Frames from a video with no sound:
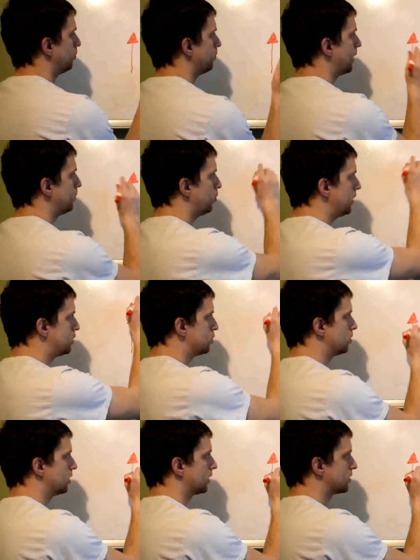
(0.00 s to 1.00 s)
maybe we
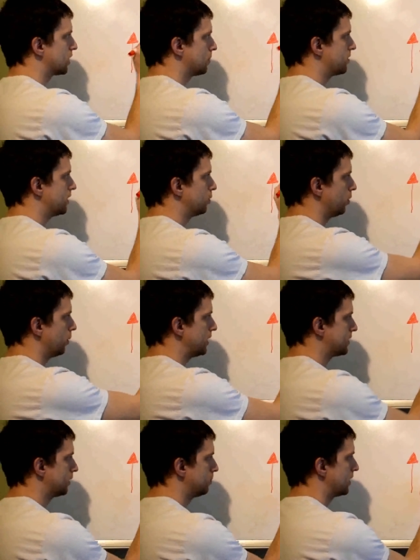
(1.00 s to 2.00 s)
do the same thing. We
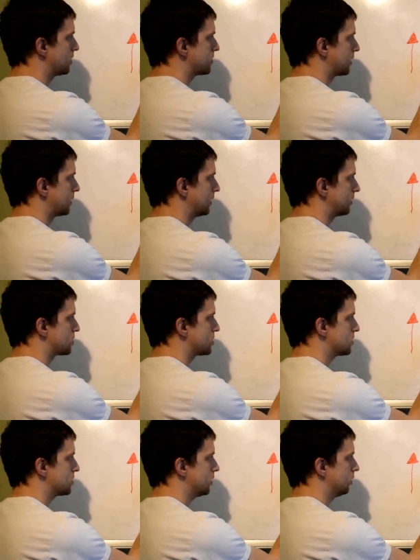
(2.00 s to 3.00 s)
wait 10 minutes and
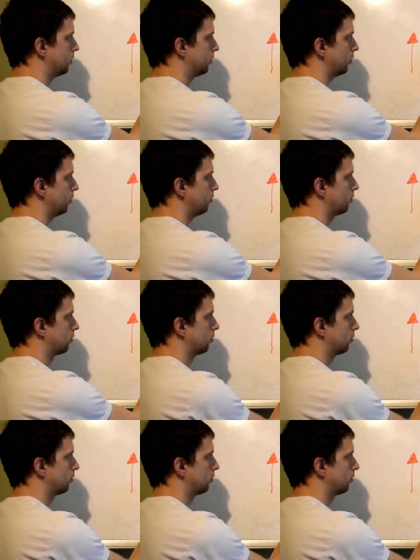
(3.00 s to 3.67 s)
it's 1,600.